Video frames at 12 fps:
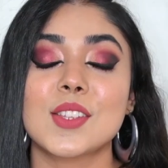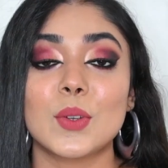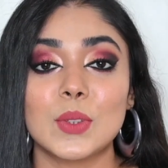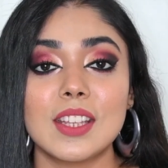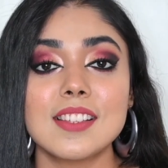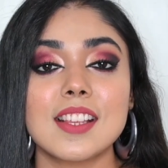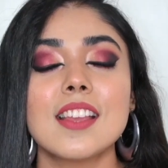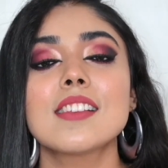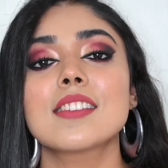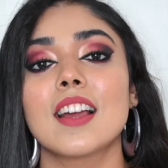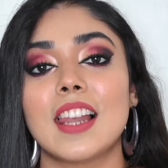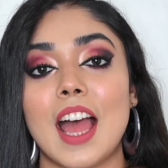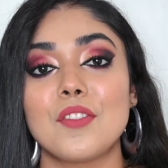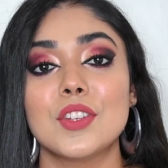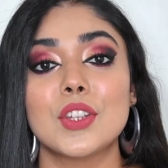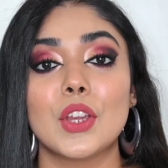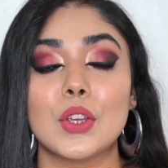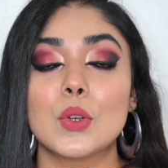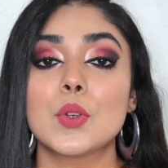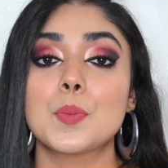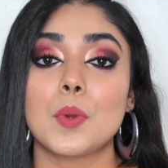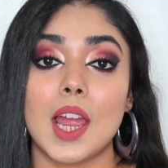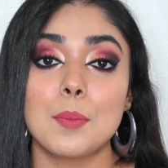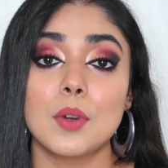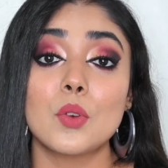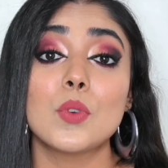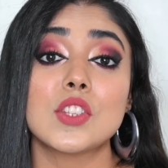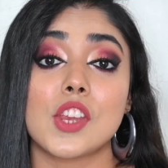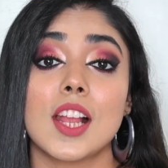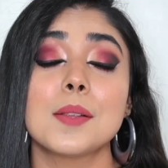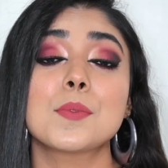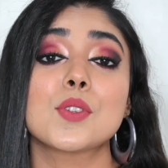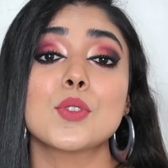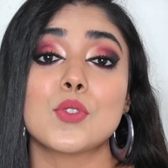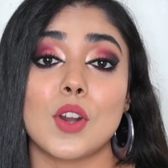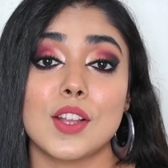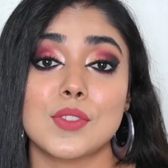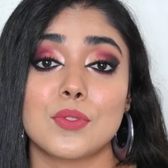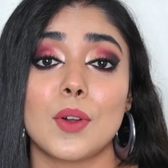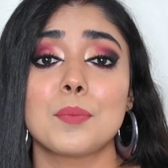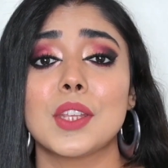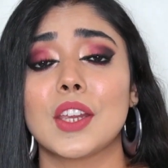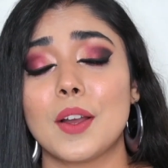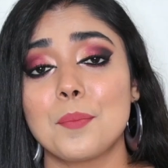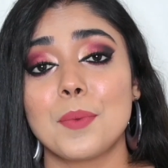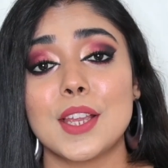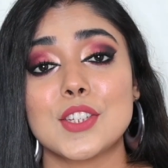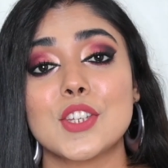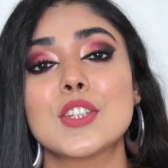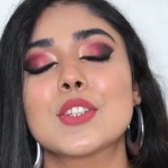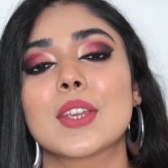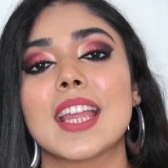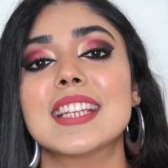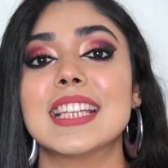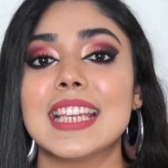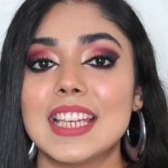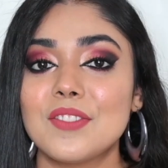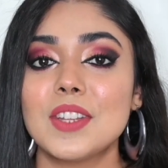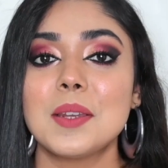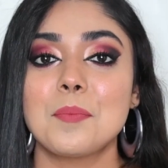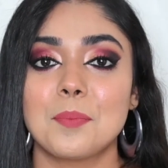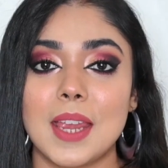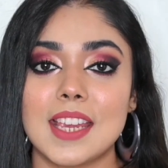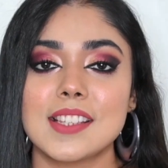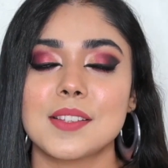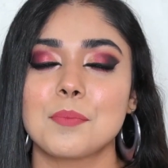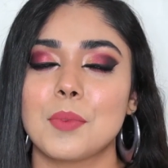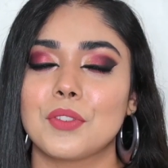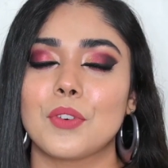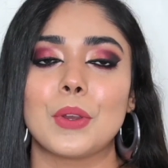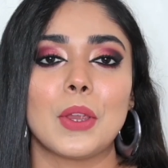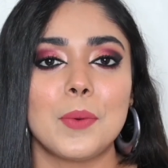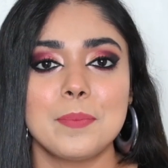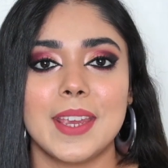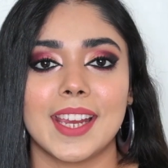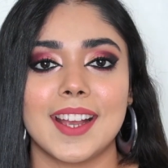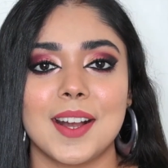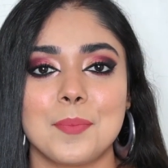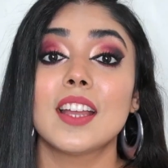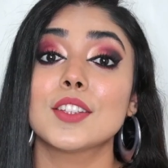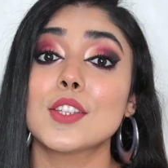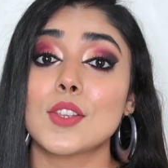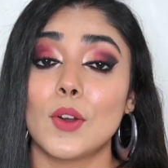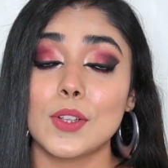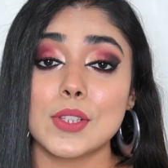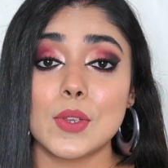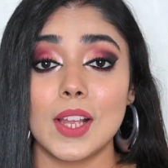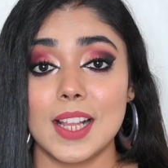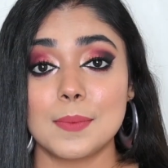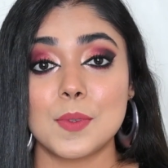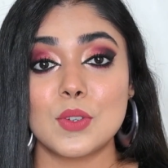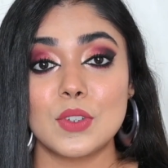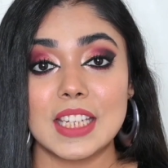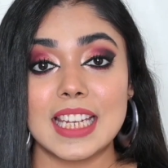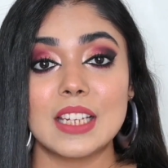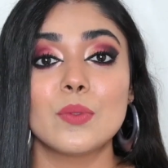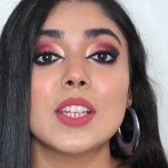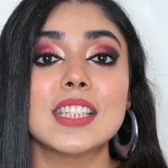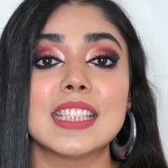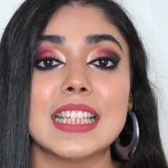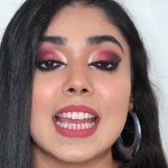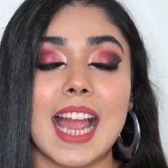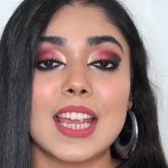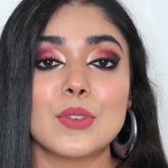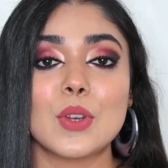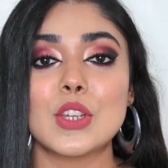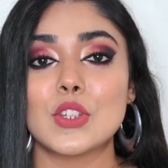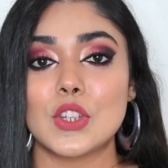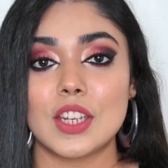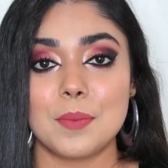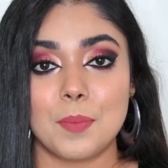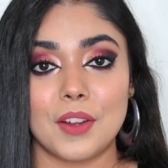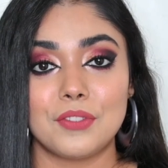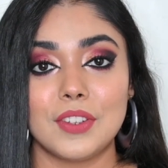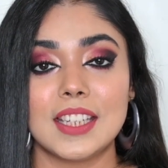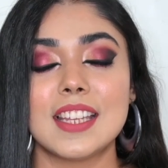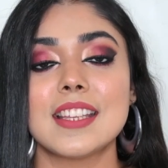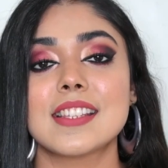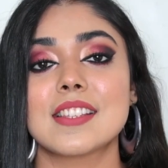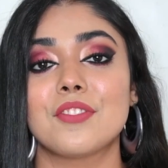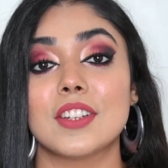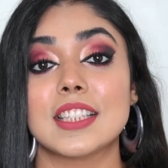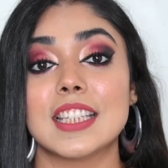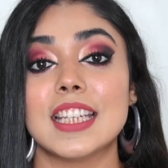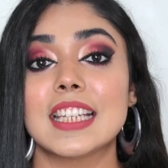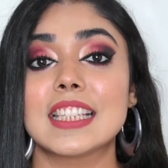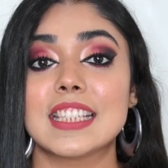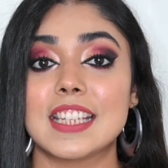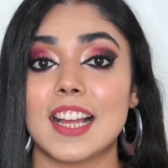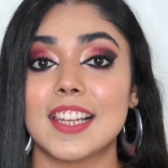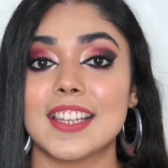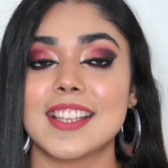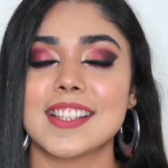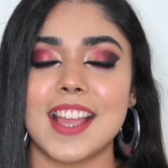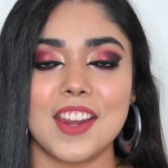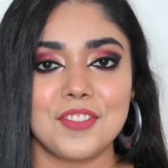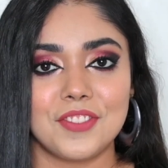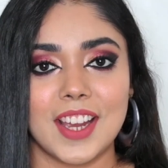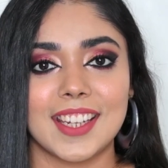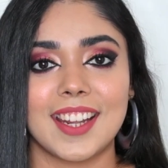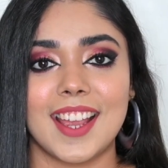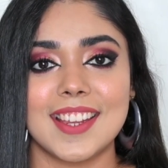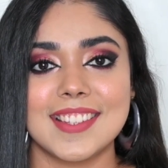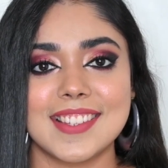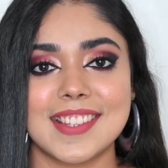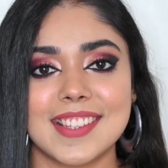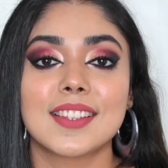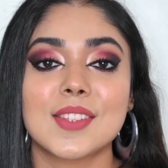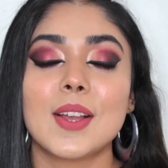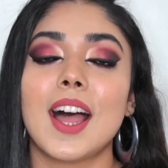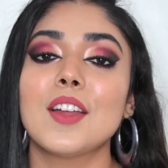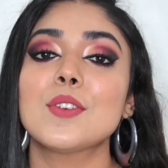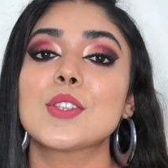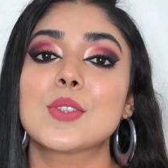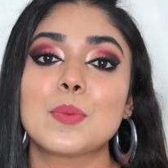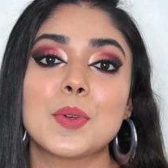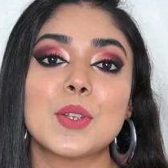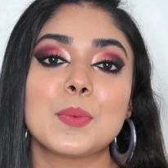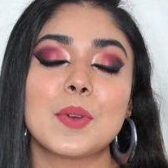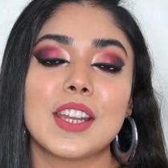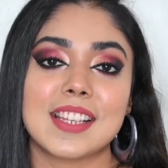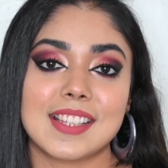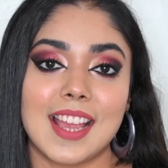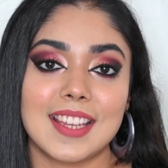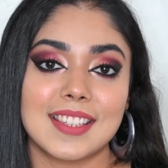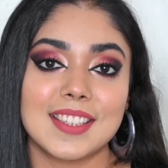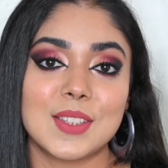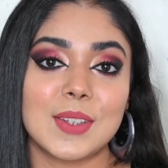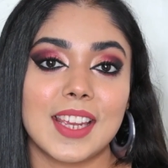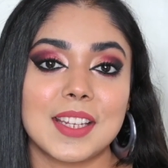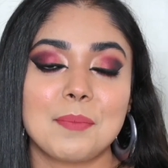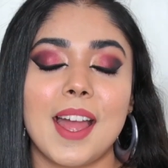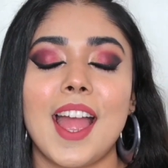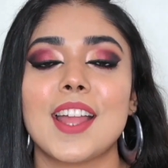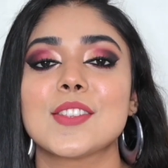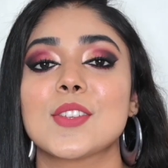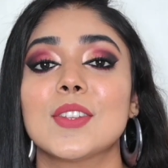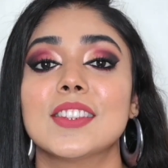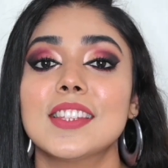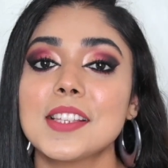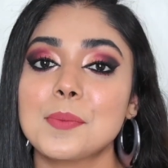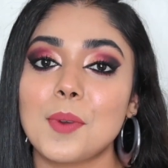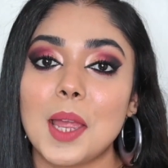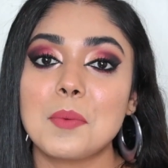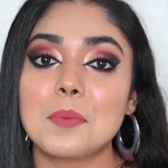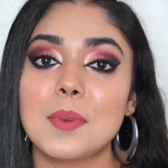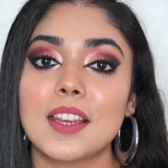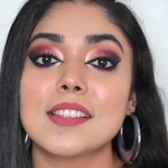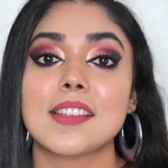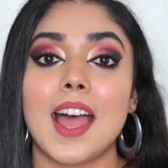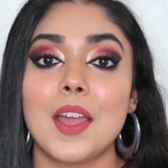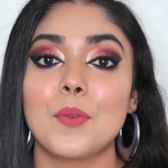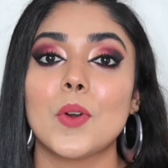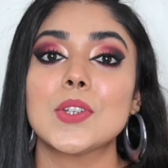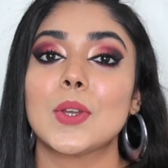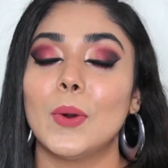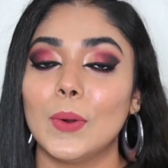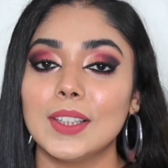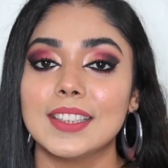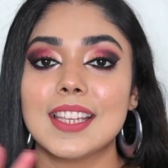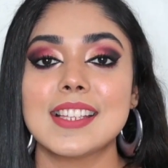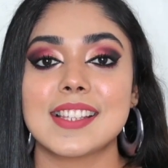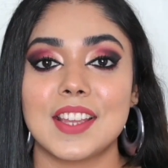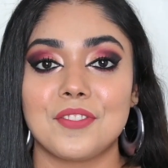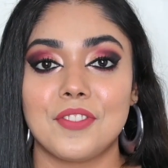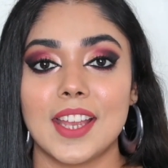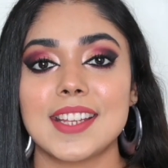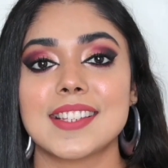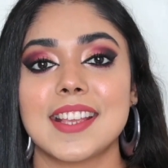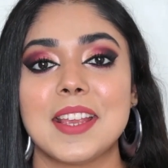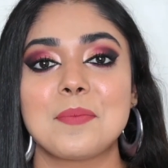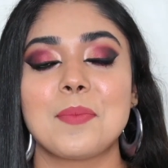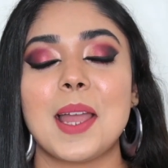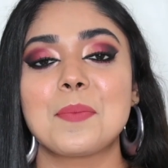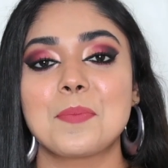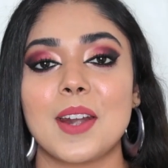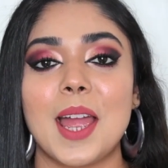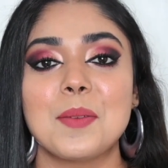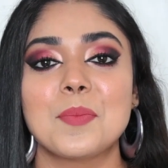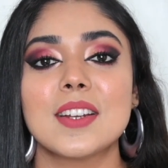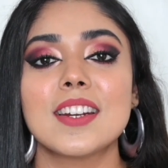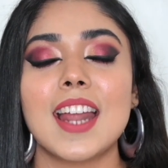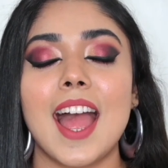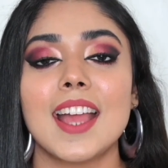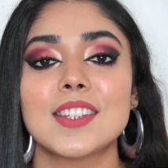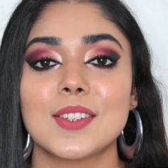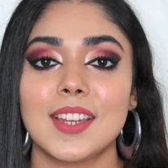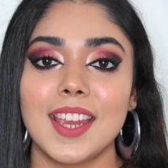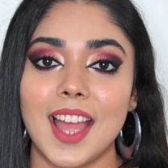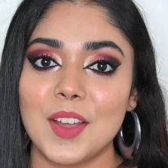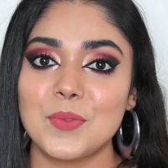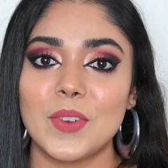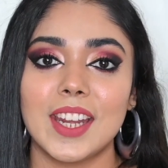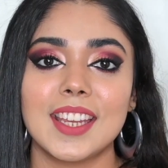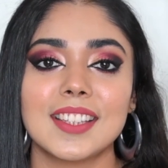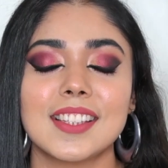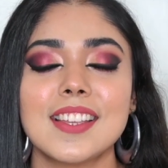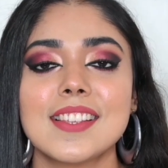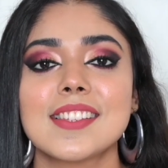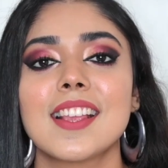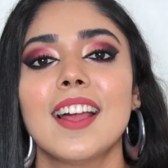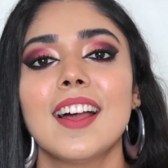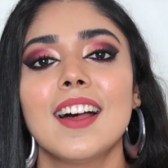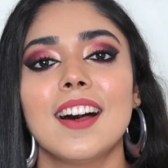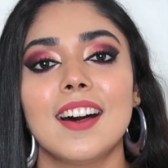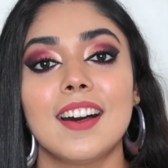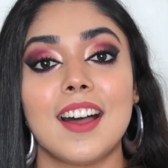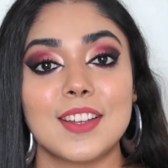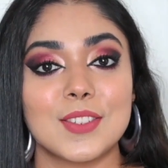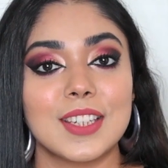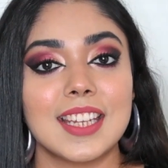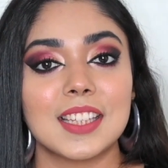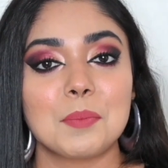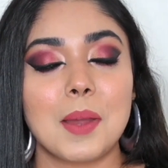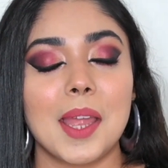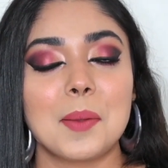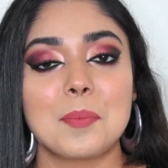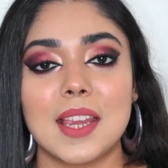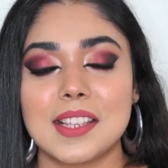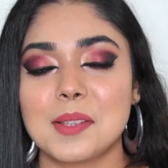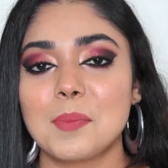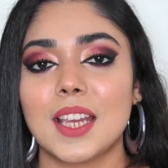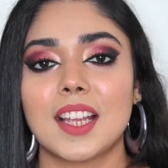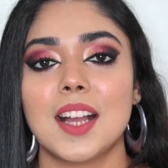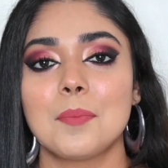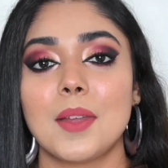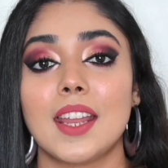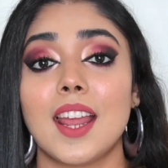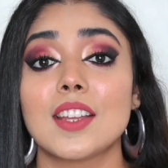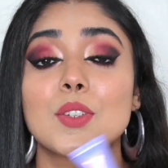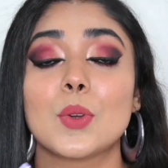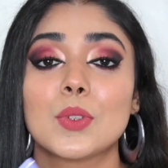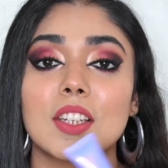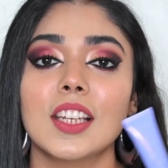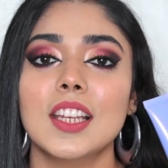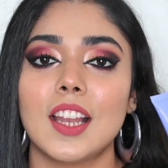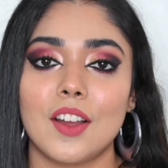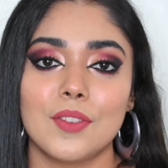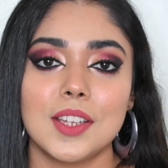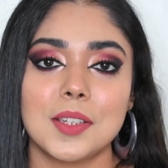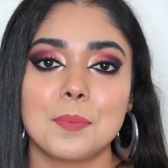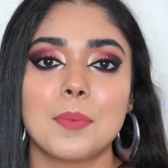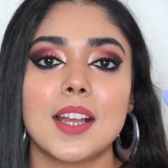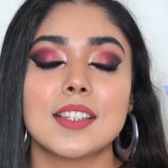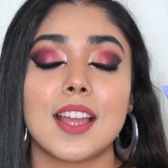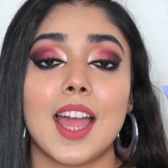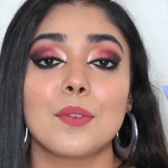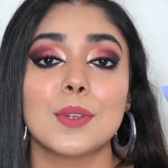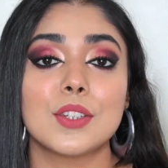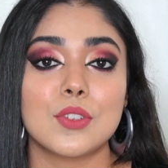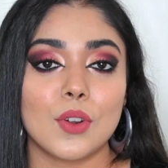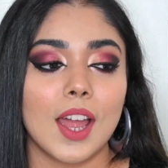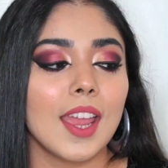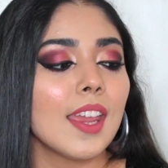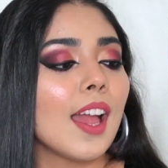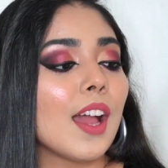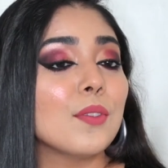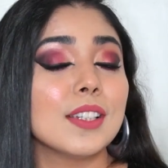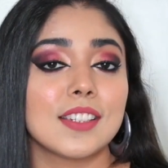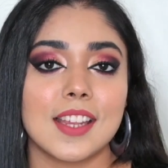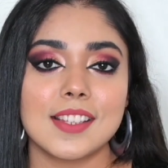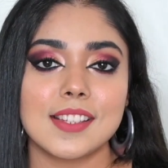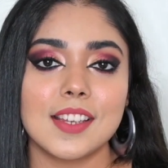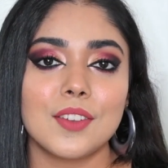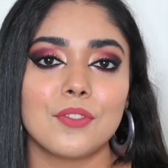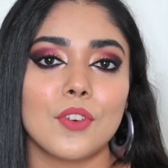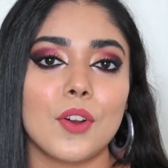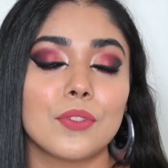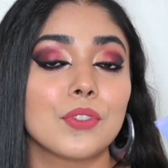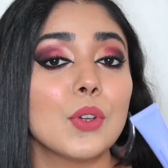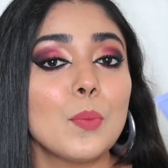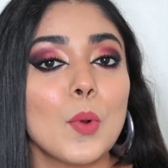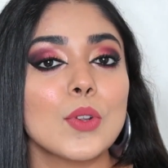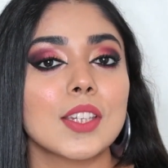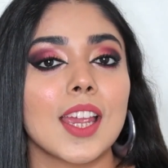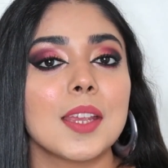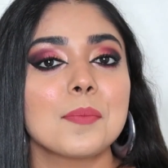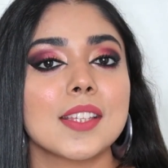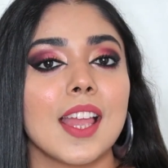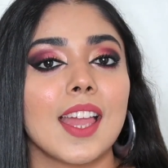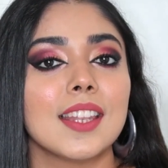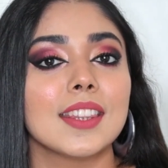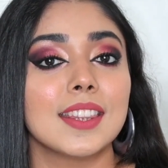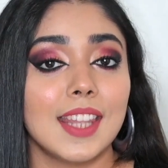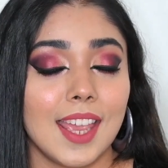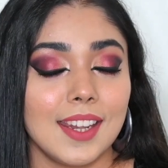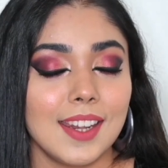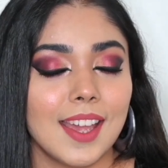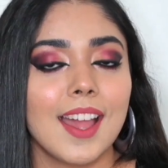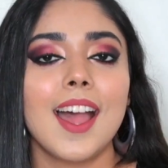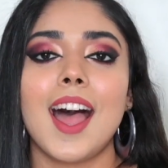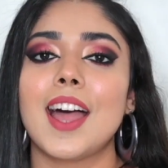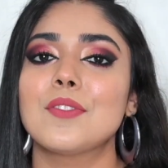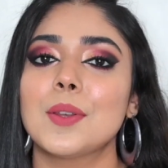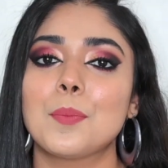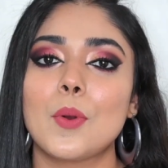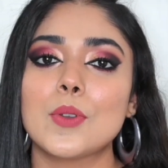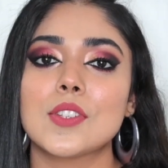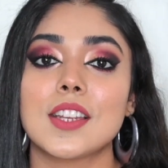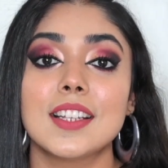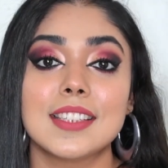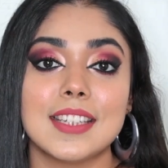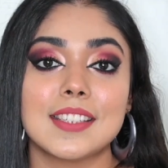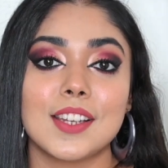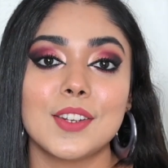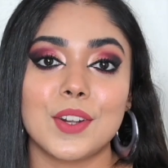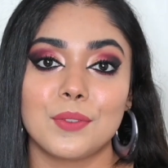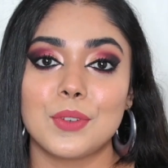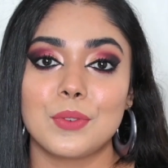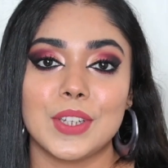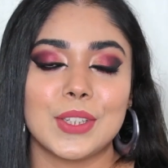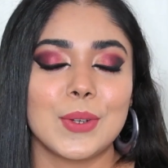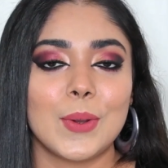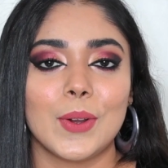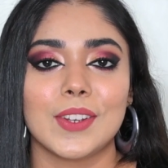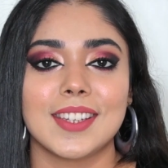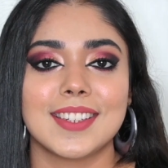So this is a lavender hued primer which helps to transform the complexion to get even base before your makeup. This also helps to deal with dehydration, puffiness, fatigue, dullness and fine lines. So I was super duper excited to get my hands on this primer because I want all these effects in my primer and today I'm wearing this underneath my base makeup and I totally love it, but I will test it for a few more times and then I will post a detailed review video on